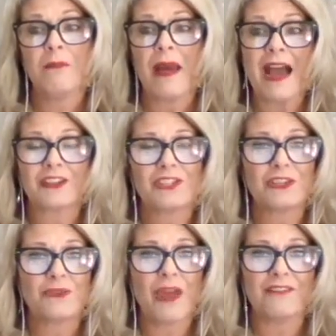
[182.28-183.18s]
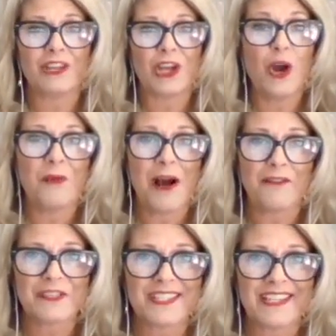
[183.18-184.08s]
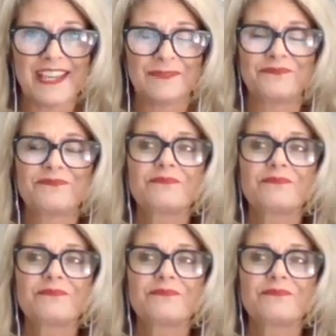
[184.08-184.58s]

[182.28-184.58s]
back to having a home office again.